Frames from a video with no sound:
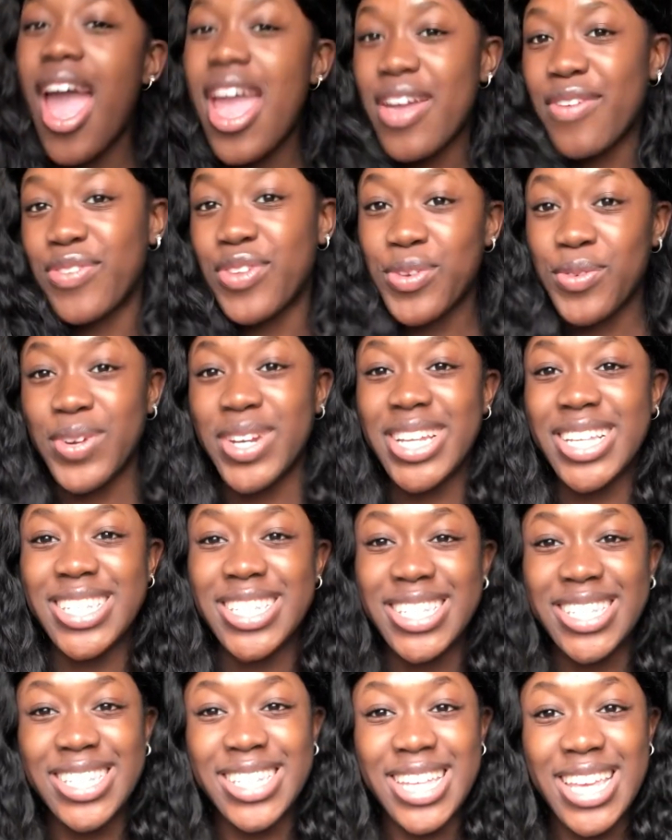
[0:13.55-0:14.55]
if you want to
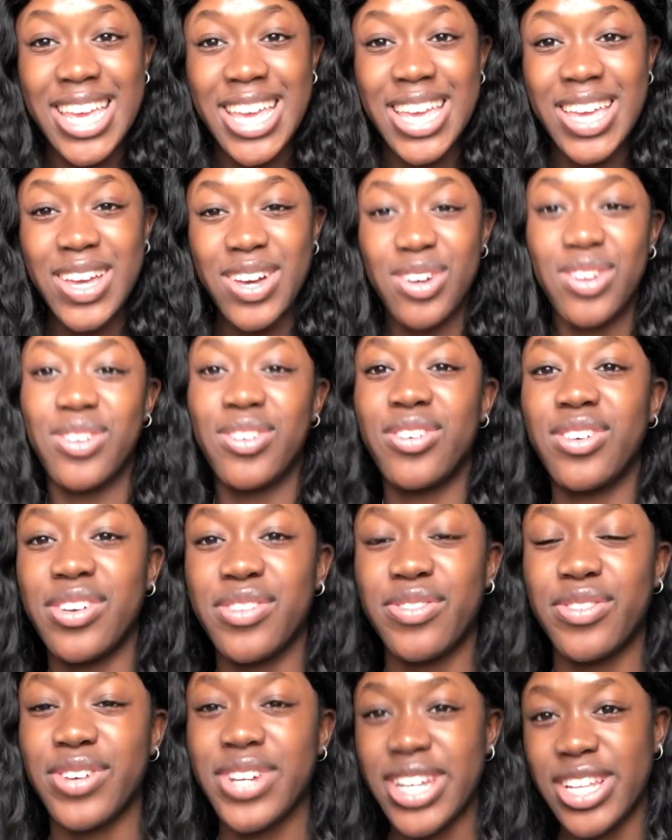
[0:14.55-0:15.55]
see or
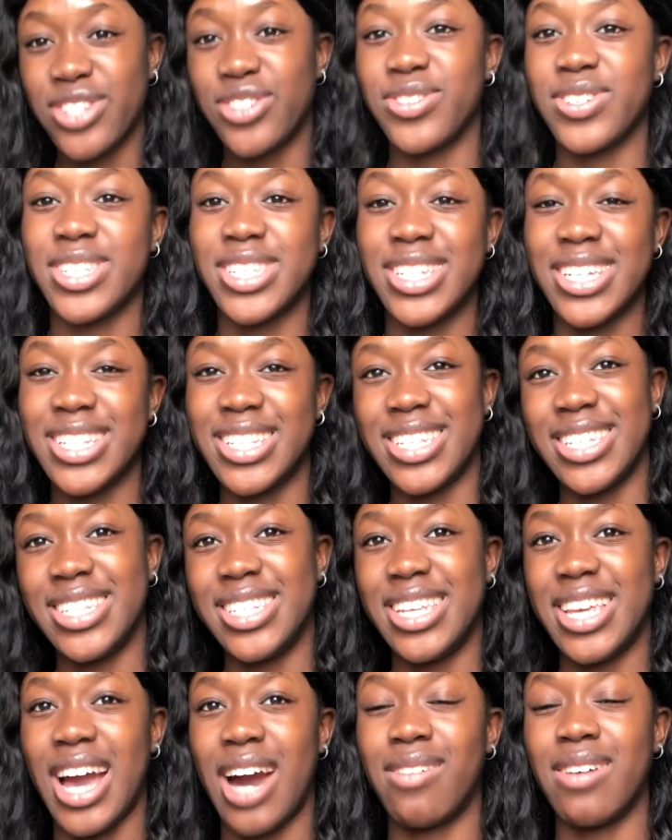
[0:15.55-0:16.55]
if you're interested to
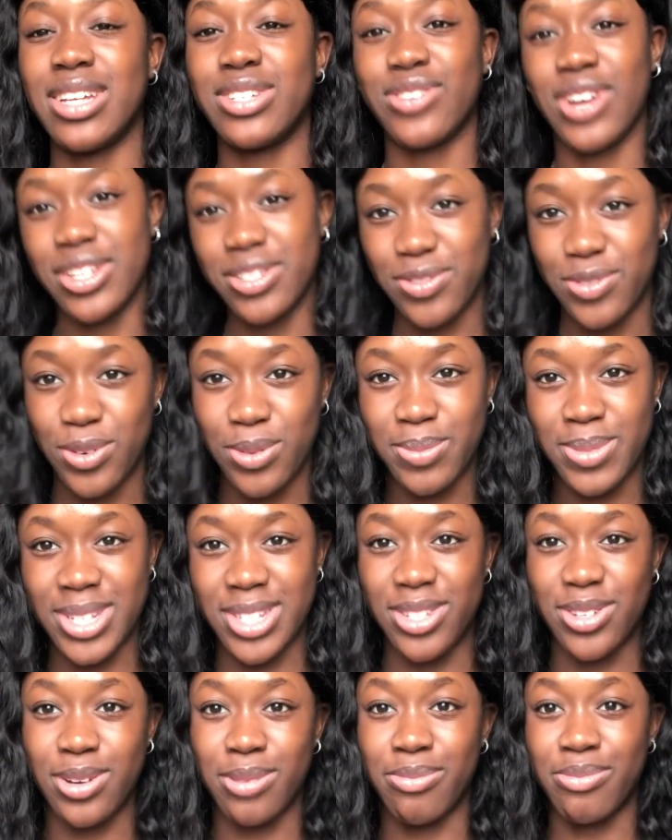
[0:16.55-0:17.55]
see how I transformed
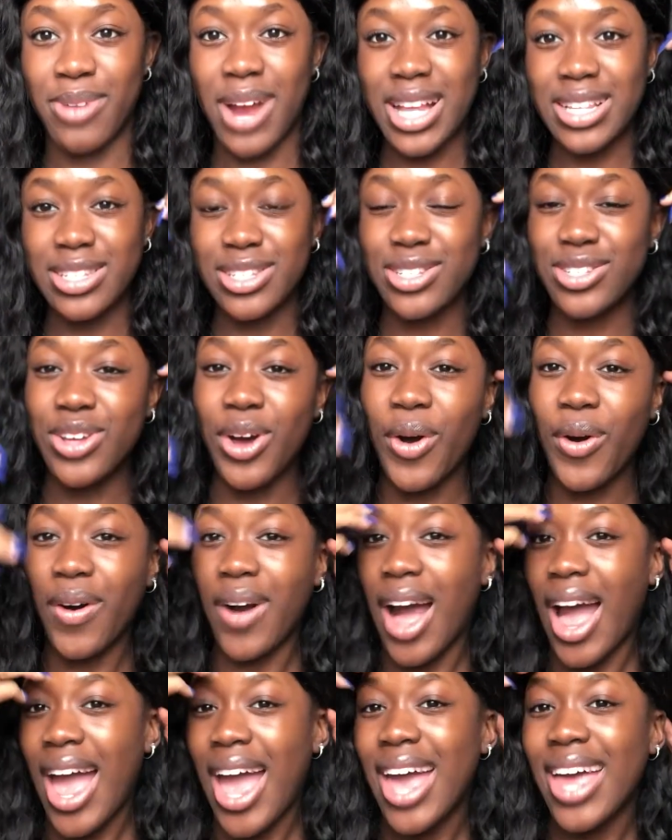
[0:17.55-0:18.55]
into a Bratz doll,
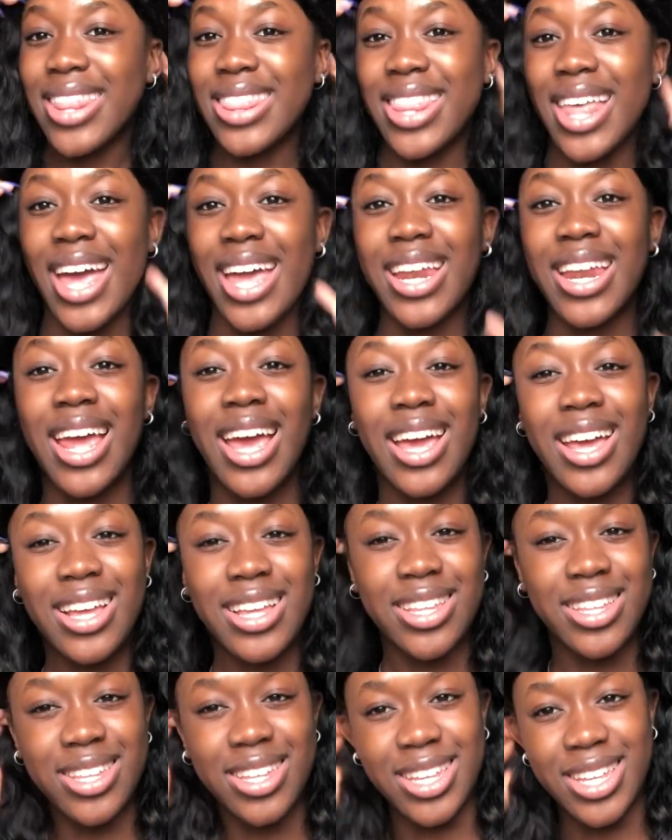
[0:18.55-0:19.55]
then
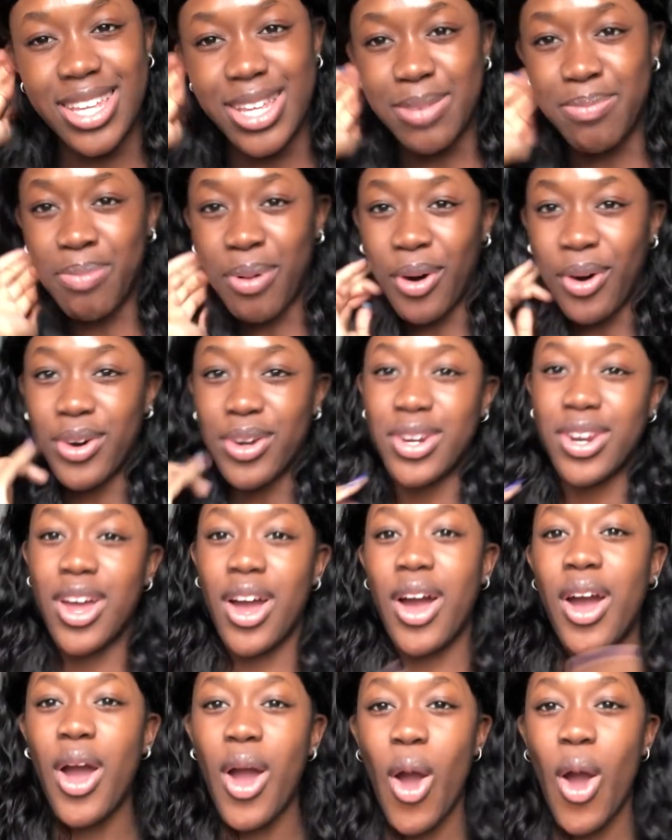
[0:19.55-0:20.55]
keep on